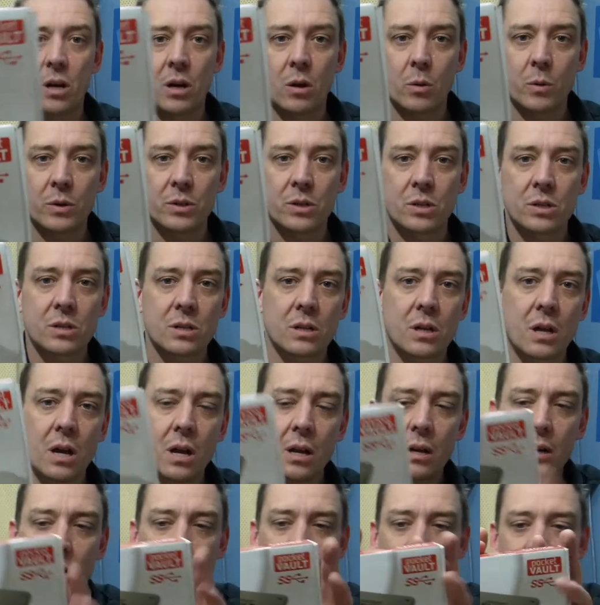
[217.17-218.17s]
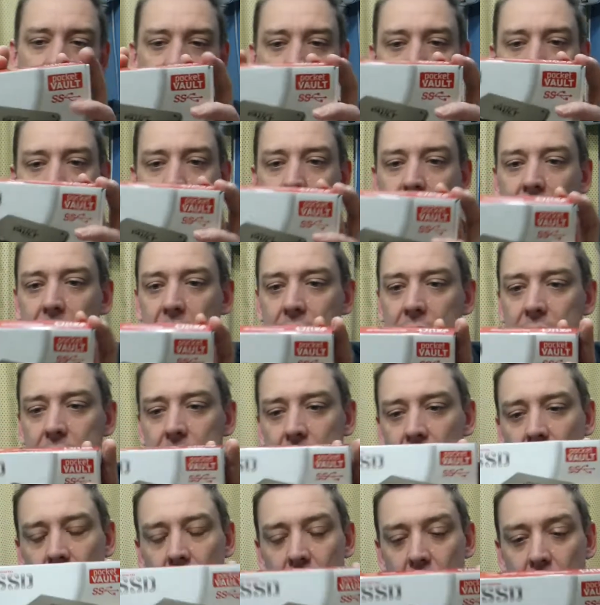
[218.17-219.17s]
which is a little bit lower end,
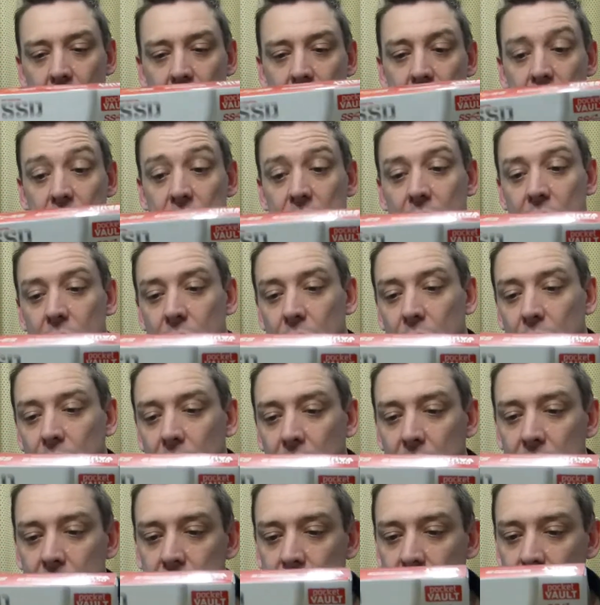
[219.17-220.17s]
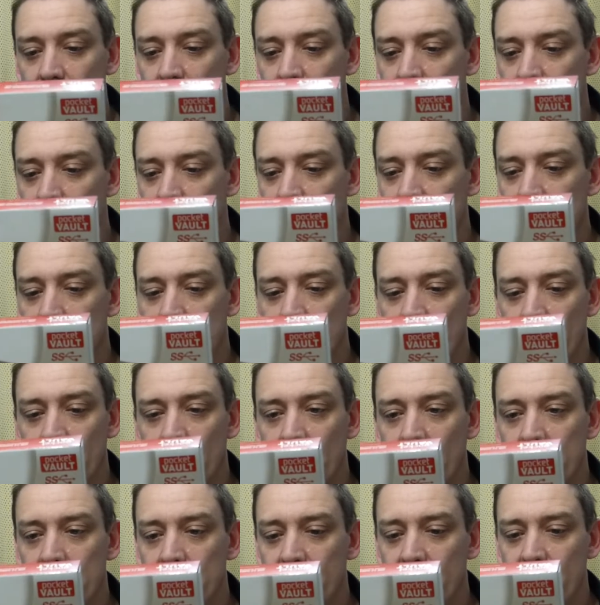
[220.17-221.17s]
but still it's got a USB
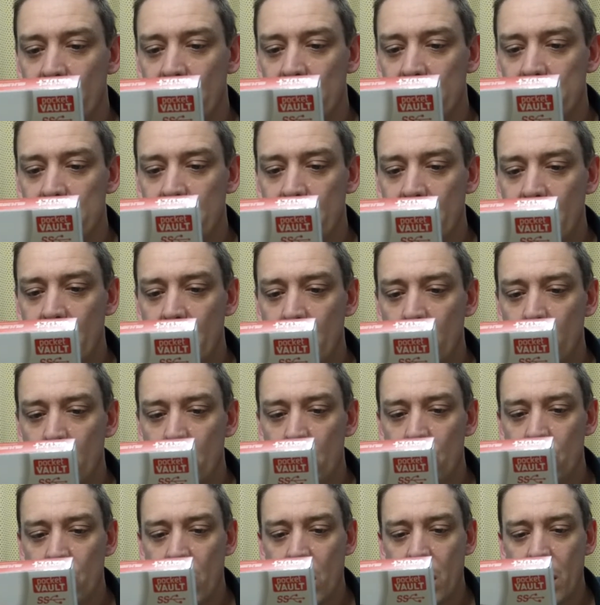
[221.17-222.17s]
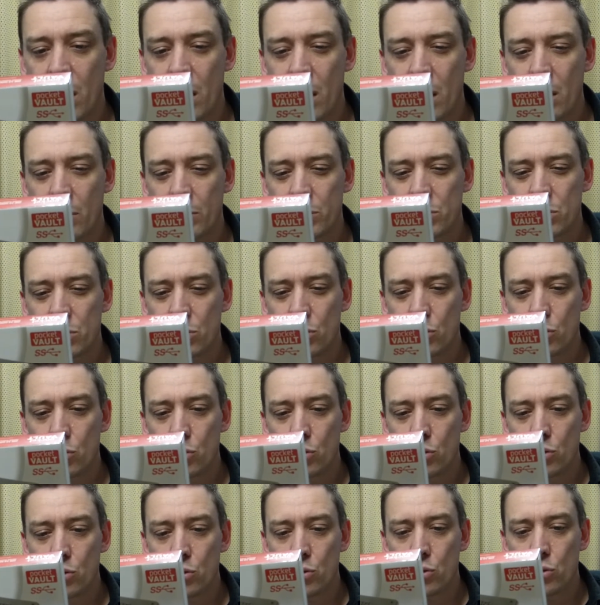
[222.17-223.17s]
3 interface and will run up
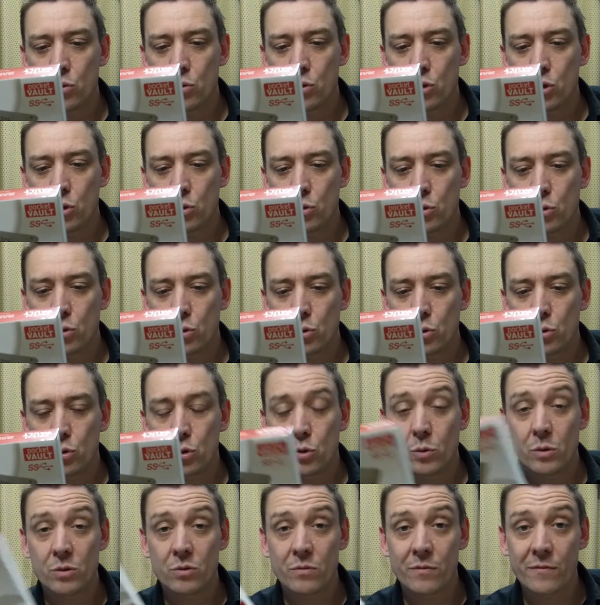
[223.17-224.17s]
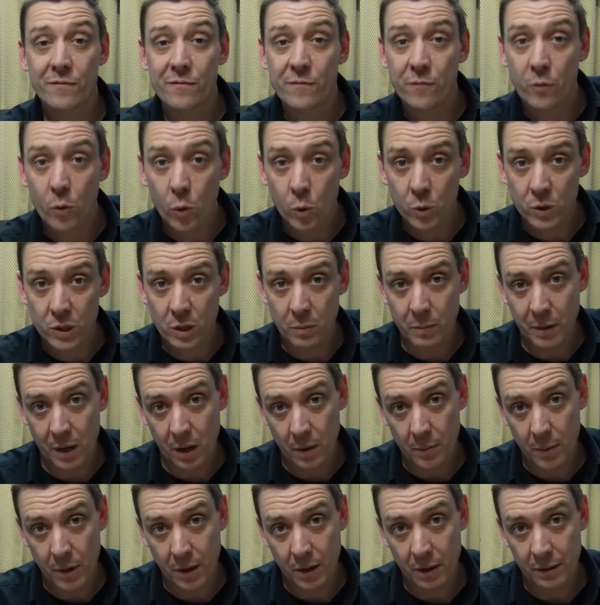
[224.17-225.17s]
to 240
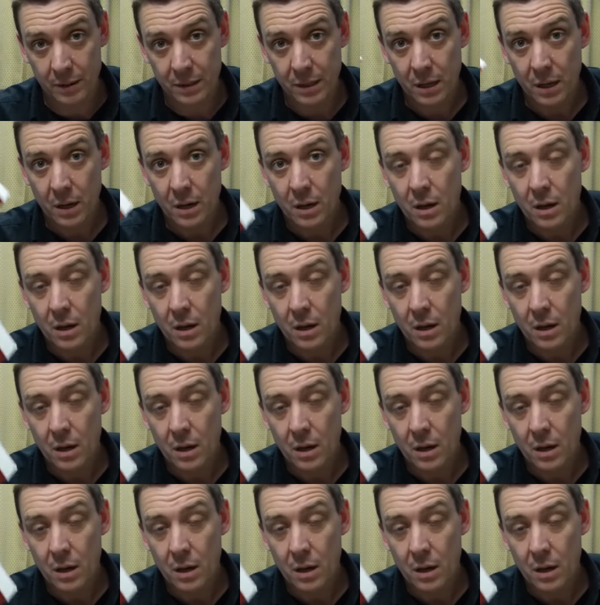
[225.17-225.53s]
megabyte